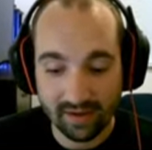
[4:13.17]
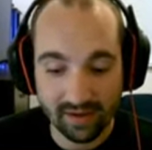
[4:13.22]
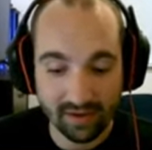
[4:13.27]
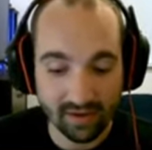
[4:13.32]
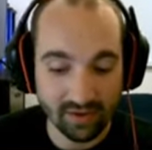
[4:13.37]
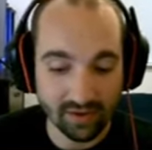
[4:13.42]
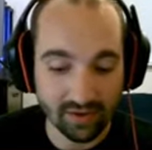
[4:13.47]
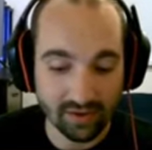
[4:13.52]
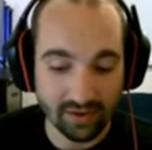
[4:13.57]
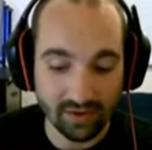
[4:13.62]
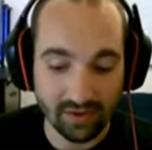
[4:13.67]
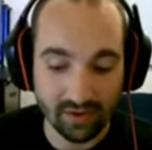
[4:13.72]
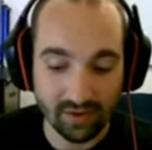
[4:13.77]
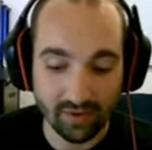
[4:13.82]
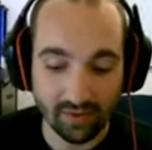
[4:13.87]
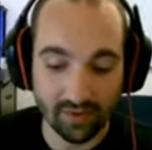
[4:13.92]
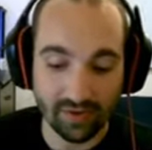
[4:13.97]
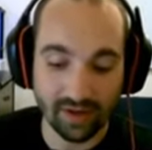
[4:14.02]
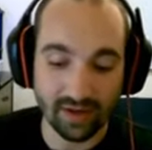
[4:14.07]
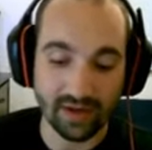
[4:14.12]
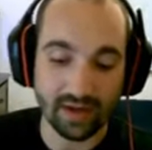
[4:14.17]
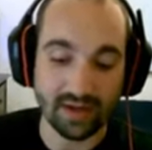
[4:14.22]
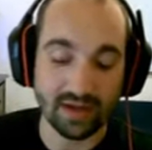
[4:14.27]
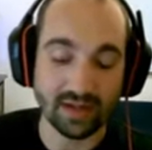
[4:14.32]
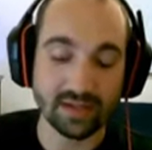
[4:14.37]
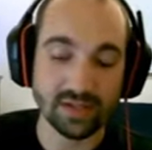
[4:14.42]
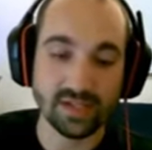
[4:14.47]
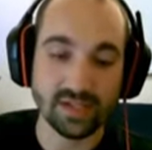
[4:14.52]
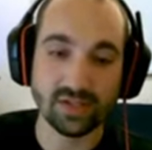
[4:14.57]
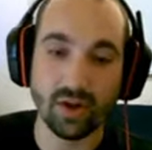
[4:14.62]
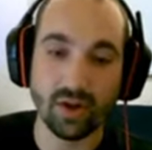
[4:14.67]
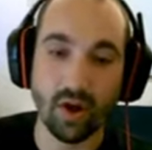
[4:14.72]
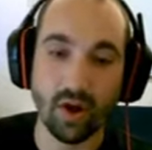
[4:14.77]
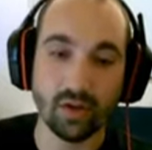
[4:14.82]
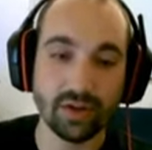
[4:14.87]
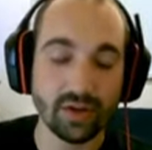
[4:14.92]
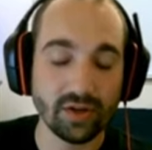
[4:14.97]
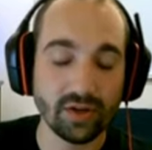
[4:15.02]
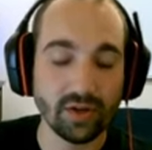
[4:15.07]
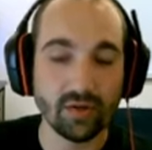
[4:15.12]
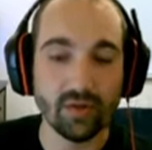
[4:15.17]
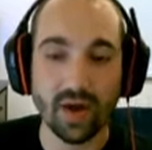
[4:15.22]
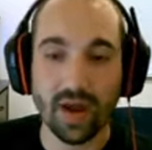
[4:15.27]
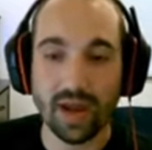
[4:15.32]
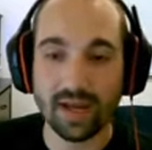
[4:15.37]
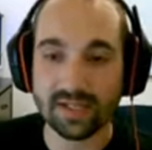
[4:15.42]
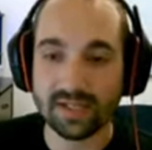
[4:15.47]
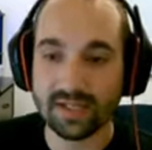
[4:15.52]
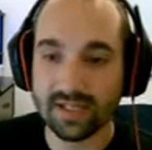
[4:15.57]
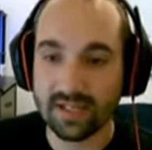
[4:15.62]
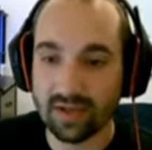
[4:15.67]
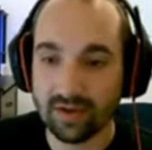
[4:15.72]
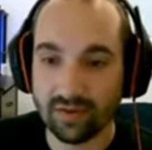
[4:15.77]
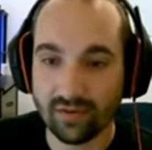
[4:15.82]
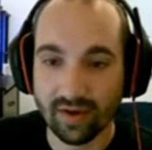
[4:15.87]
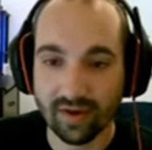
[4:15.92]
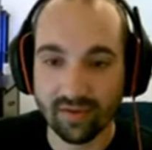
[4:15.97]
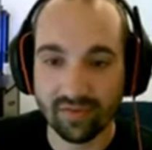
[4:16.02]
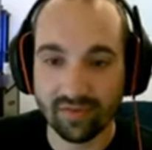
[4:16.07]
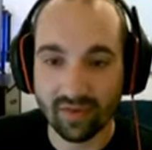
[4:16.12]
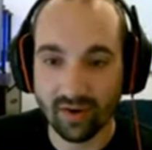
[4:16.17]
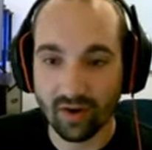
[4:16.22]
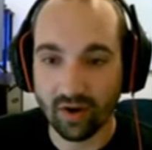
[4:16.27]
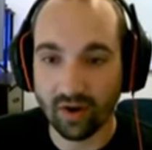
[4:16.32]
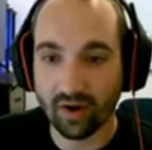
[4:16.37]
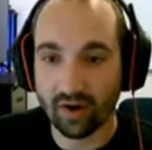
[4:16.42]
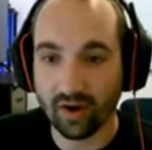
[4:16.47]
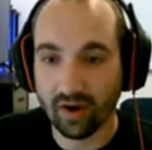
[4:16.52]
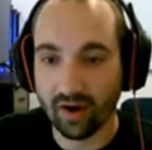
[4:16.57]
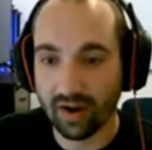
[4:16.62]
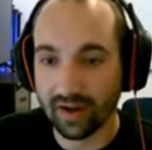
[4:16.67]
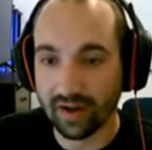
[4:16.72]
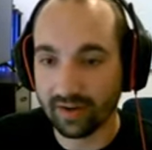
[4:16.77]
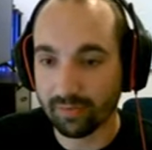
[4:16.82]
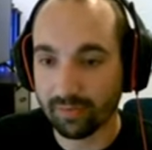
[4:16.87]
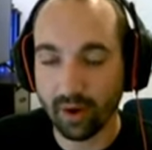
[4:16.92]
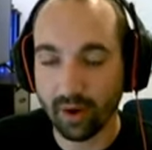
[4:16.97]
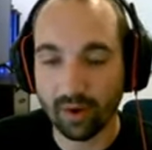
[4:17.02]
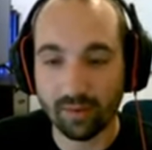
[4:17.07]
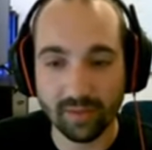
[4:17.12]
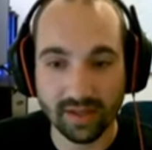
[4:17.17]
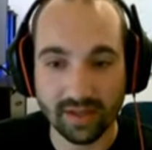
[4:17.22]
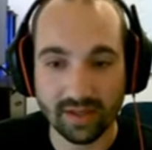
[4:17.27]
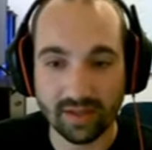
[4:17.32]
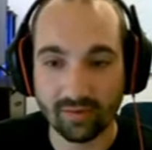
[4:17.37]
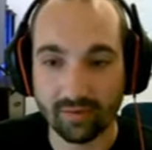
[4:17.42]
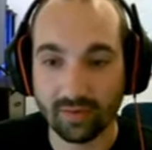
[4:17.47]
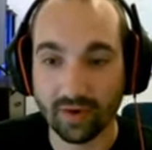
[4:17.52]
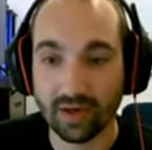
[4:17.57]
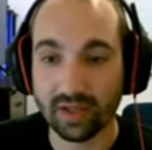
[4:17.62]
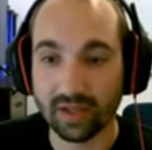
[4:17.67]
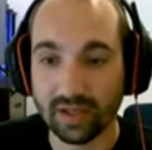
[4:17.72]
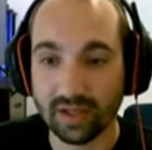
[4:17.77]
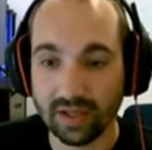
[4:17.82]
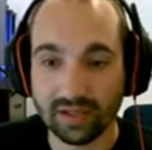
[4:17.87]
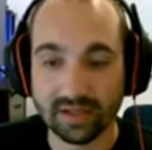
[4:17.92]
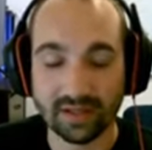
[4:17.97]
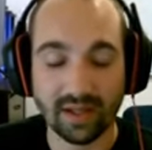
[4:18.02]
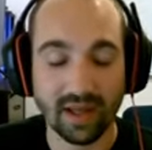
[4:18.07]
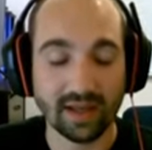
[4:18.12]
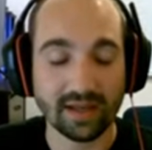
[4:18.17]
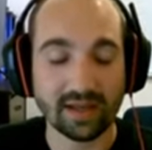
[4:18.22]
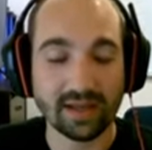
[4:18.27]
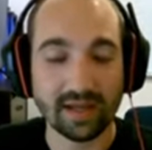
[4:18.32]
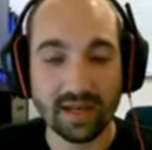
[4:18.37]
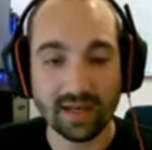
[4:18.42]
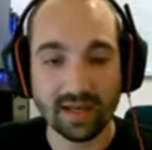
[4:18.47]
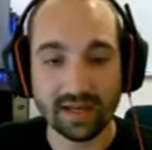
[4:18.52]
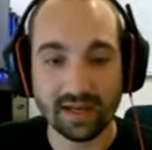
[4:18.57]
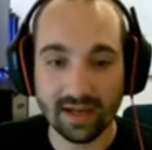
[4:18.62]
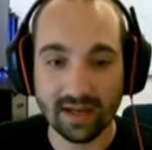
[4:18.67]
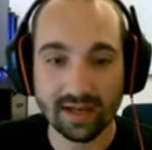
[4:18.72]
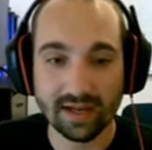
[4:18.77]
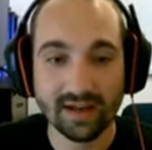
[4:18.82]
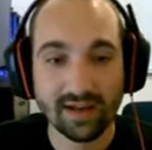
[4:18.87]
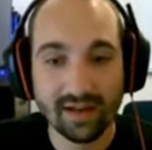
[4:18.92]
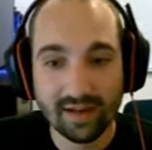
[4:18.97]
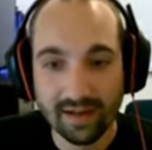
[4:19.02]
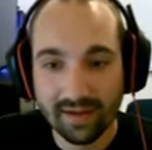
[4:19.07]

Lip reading: the dude, he installed a new AC unit for an apartment that really like needed it,